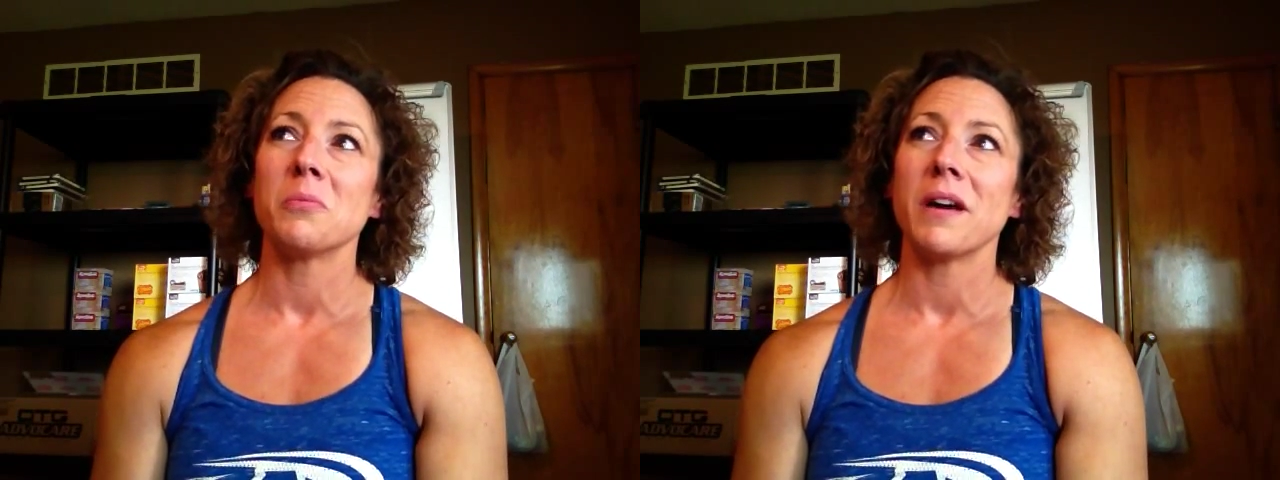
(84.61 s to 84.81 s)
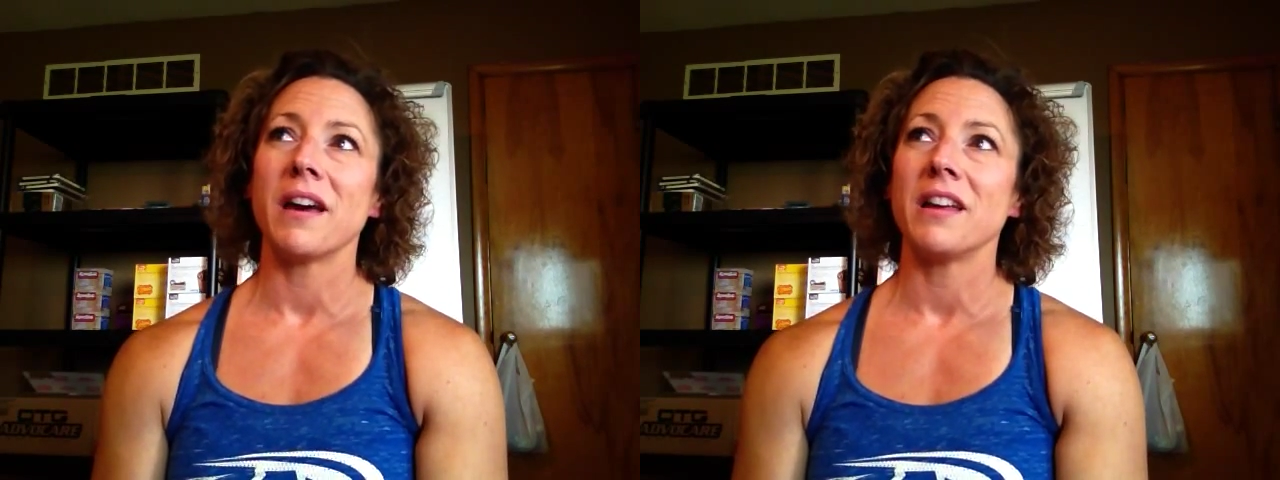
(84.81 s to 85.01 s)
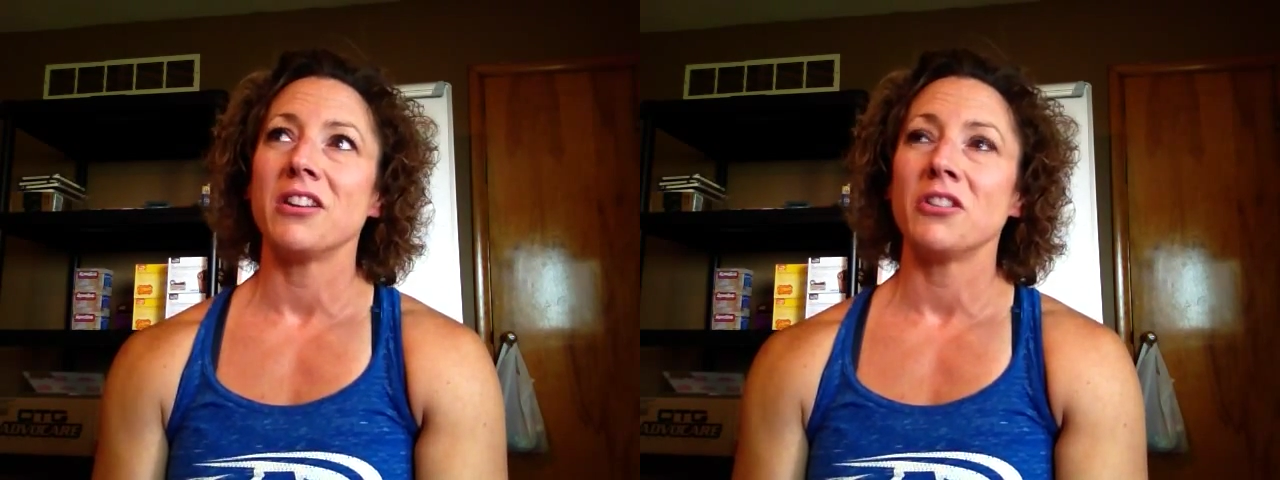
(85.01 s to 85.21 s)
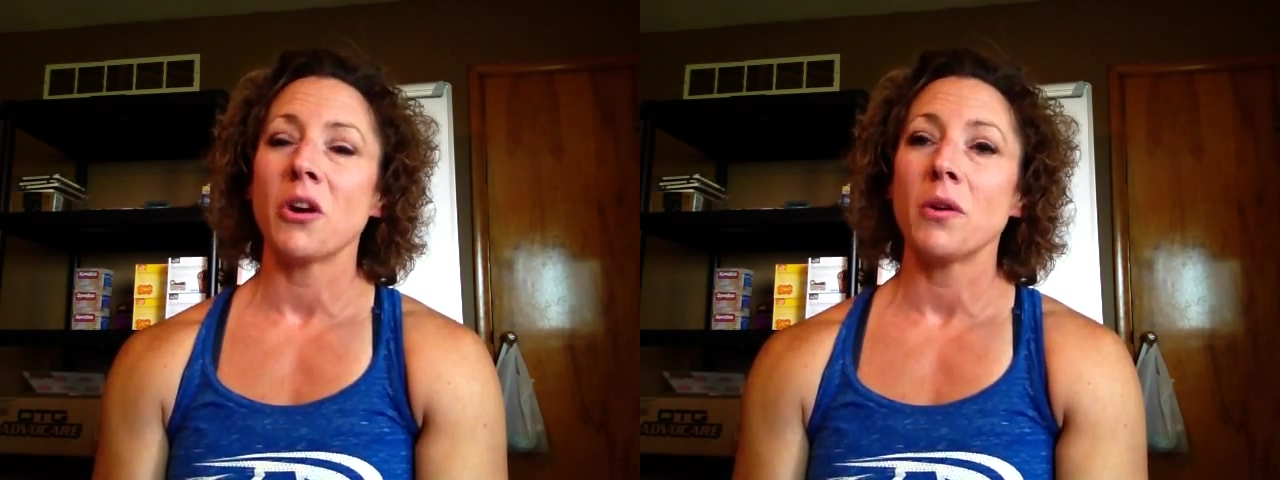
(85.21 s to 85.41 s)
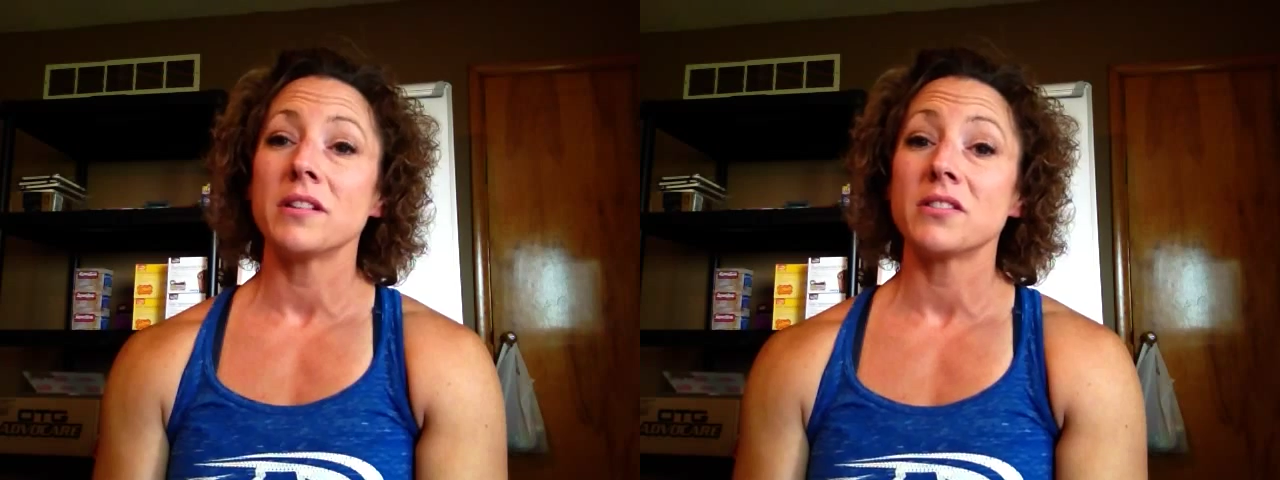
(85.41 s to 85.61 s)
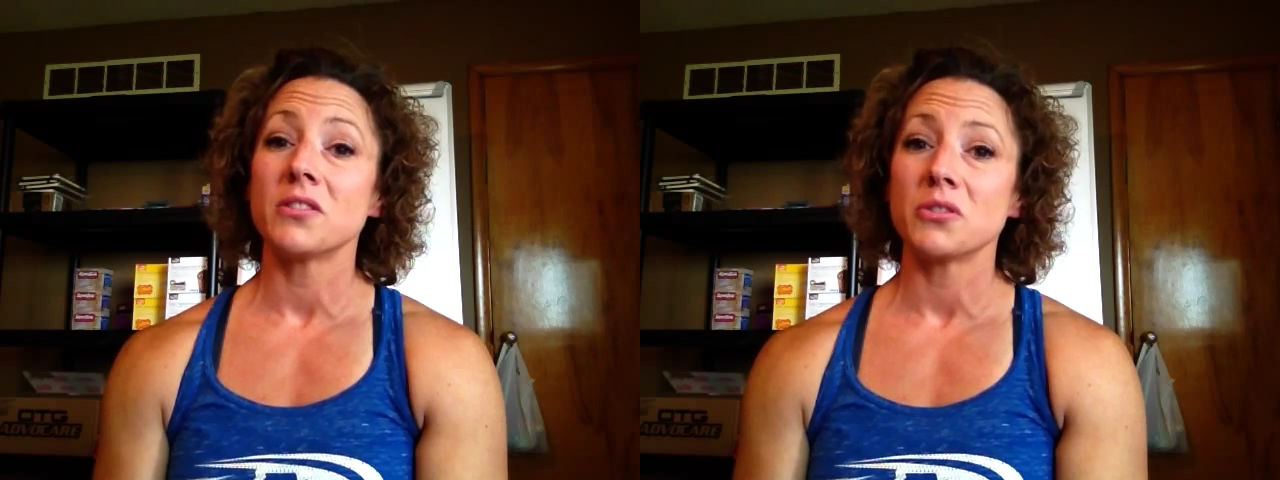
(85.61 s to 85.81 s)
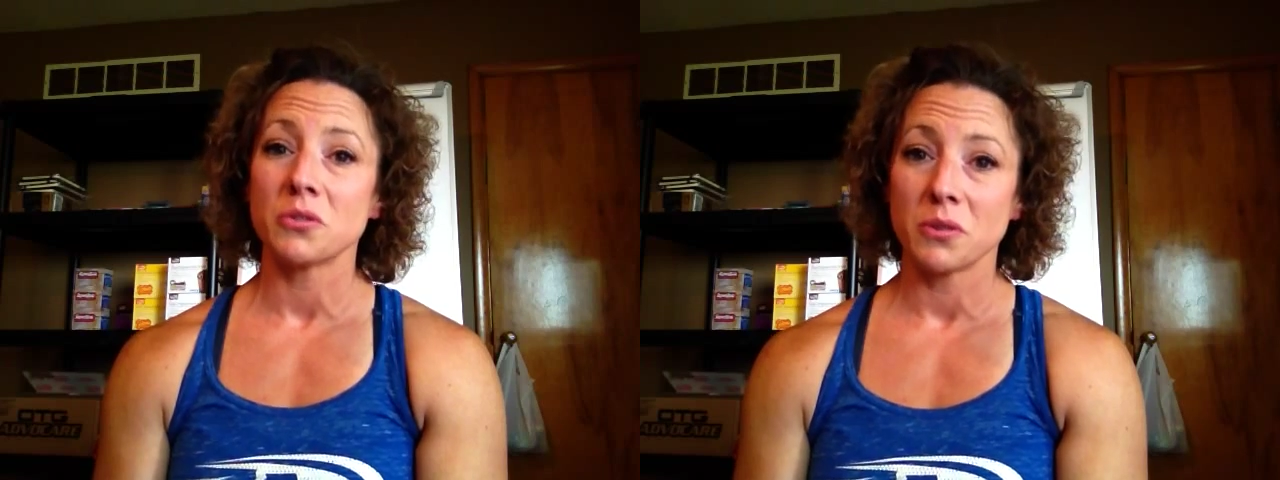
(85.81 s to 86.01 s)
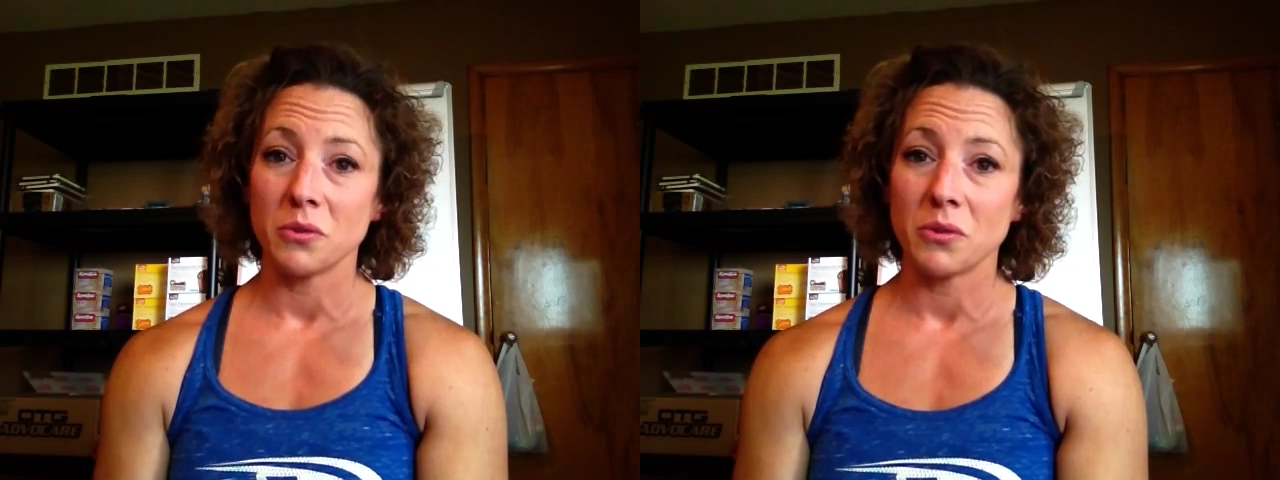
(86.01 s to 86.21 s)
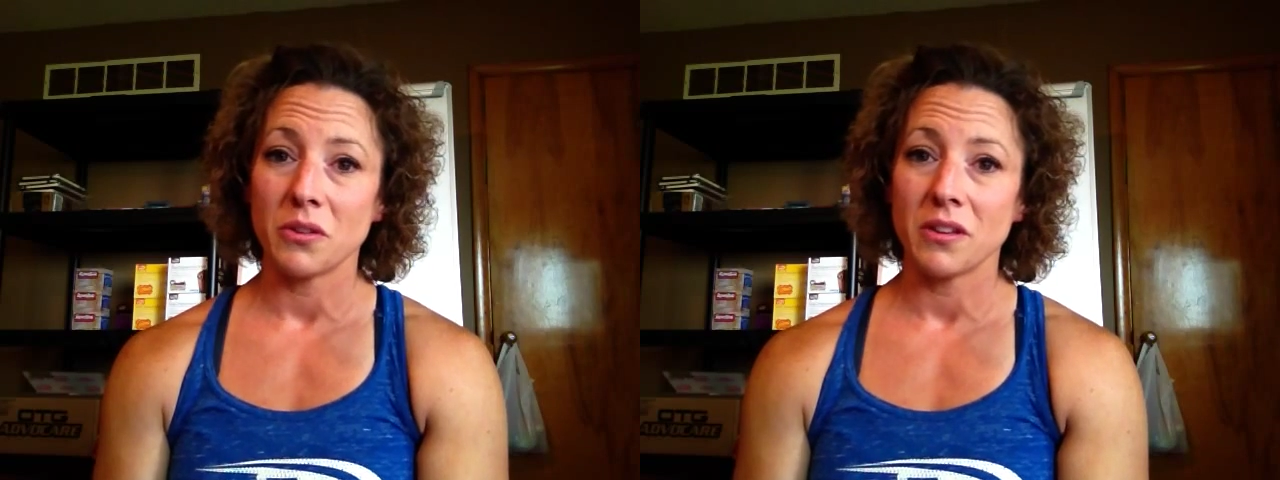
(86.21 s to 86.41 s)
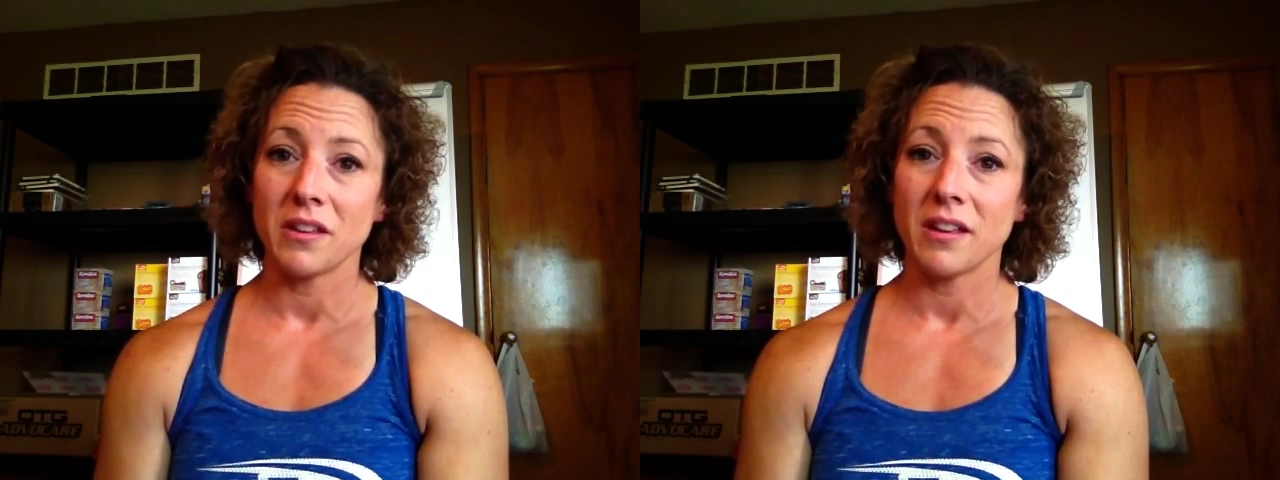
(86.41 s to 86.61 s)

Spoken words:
but you know, it's the truth.